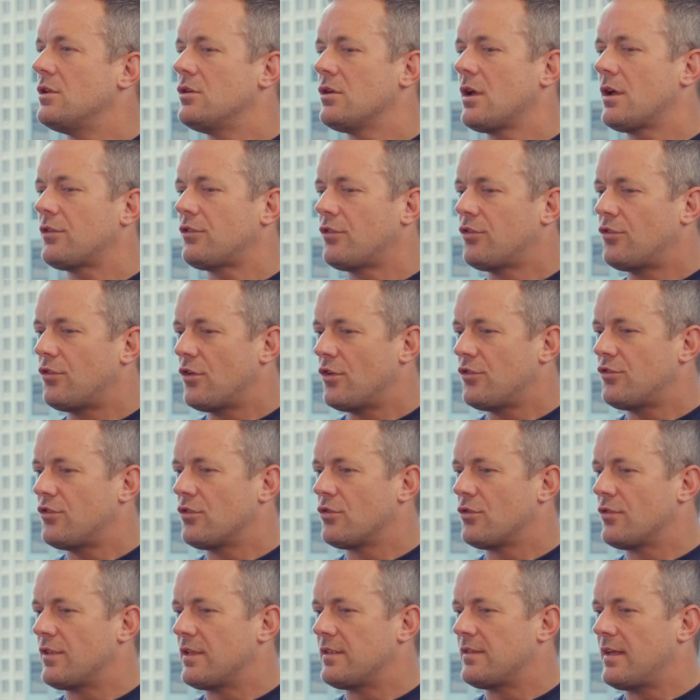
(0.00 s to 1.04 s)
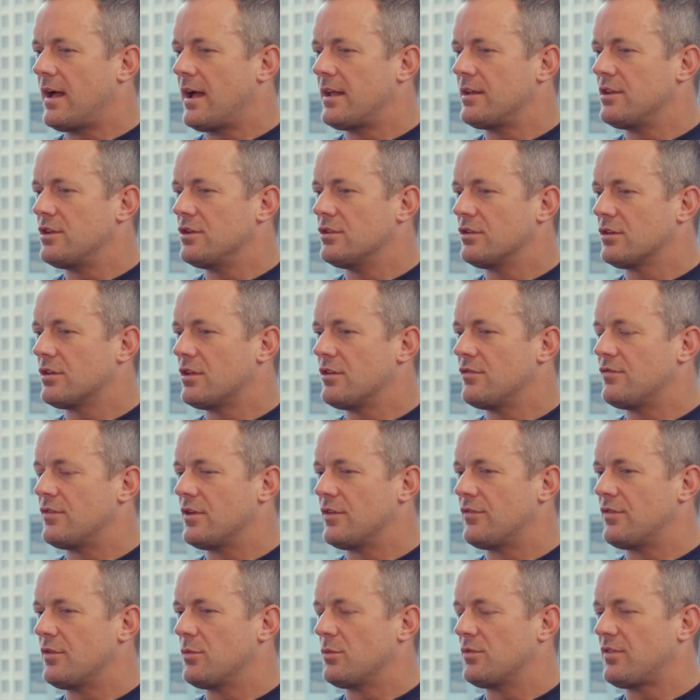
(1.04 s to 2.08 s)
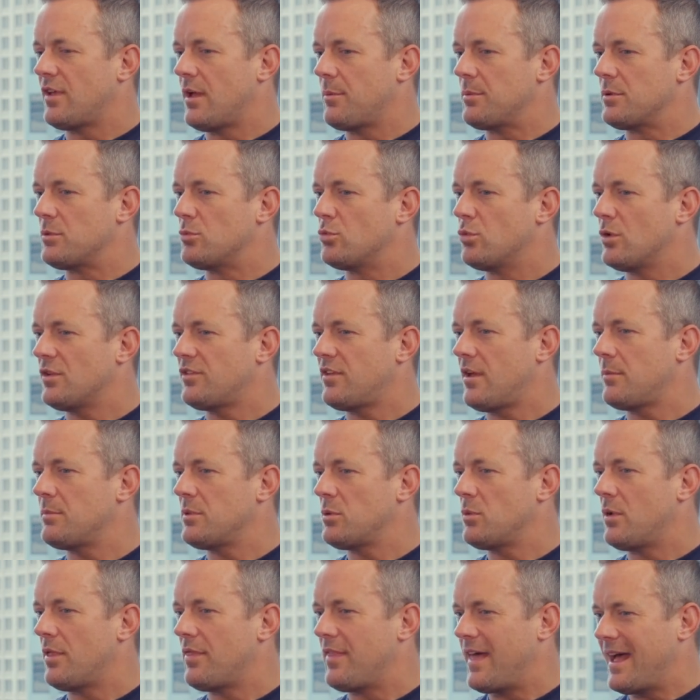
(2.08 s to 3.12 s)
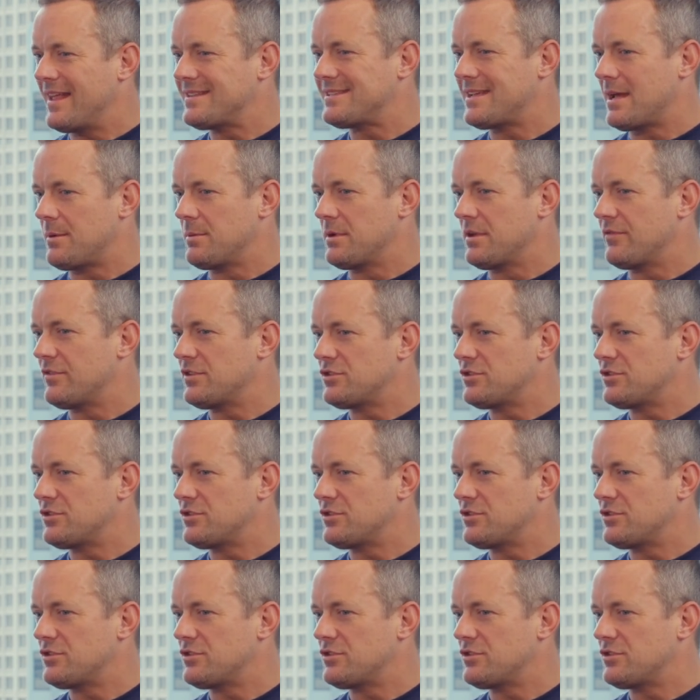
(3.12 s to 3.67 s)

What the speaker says: And you guys are searching all that data. You're looking for if it was happening. What's happening while that's happening?